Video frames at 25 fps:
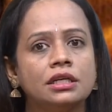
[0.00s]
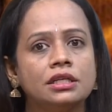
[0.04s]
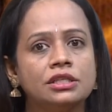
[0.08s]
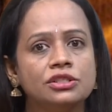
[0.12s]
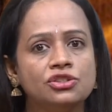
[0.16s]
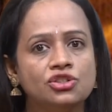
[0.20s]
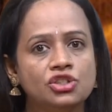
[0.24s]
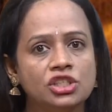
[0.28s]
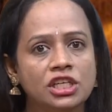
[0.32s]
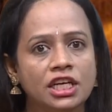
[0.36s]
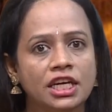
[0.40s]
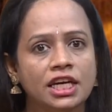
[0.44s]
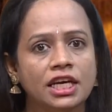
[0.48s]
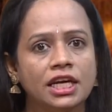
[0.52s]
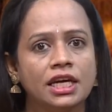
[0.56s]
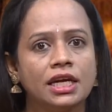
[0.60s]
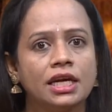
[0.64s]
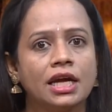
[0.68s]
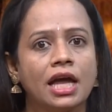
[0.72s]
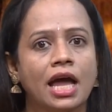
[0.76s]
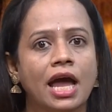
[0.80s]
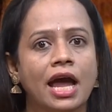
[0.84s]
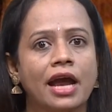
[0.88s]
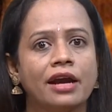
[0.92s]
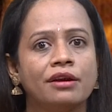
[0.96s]
G
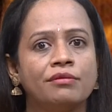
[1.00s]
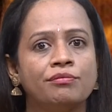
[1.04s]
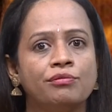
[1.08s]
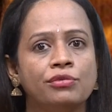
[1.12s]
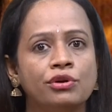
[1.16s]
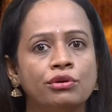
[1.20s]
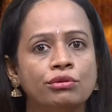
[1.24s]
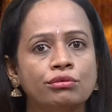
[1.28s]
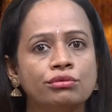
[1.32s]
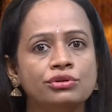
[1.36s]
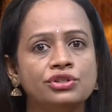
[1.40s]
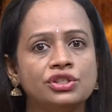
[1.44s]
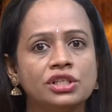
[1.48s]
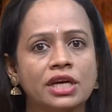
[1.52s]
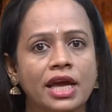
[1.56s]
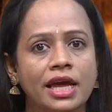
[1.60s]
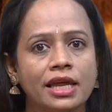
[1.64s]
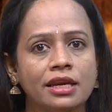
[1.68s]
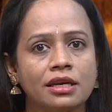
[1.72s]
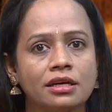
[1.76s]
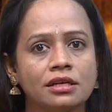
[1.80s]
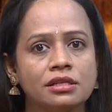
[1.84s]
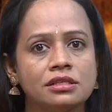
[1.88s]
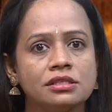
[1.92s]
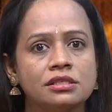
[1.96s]
and blue
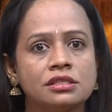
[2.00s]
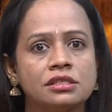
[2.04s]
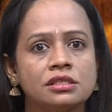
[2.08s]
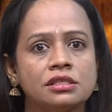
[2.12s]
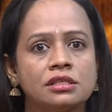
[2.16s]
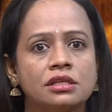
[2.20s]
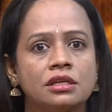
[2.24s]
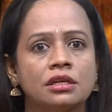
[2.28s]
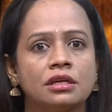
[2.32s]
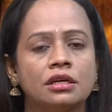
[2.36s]
channels